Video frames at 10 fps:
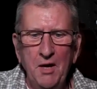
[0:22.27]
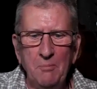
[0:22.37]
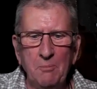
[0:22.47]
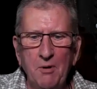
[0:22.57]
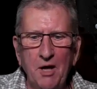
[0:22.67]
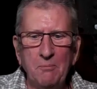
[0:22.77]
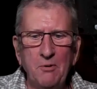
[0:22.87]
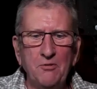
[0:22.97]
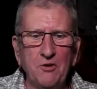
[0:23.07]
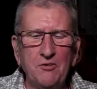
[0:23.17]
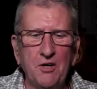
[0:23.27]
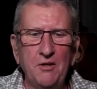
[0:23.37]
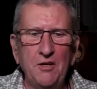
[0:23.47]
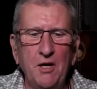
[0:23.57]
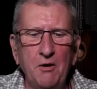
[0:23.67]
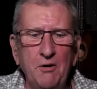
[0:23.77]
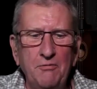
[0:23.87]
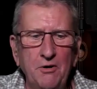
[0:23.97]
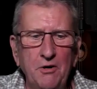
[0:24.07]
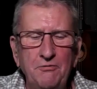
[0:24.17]
been playing music together now
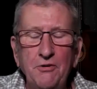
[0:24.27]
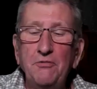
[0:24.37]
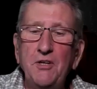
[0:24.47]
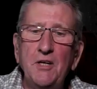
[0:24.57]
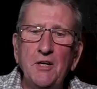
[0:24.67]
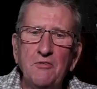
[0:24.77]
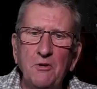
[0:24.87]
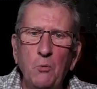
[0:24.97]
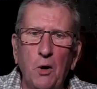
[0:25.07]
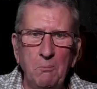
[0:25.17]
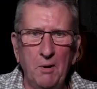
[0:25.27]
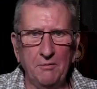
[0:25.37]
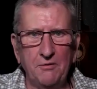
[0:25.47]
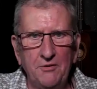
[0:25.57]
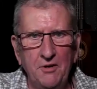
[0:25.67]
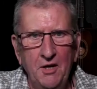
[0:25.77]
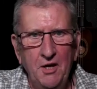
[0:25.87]
for 50 years and 1 month.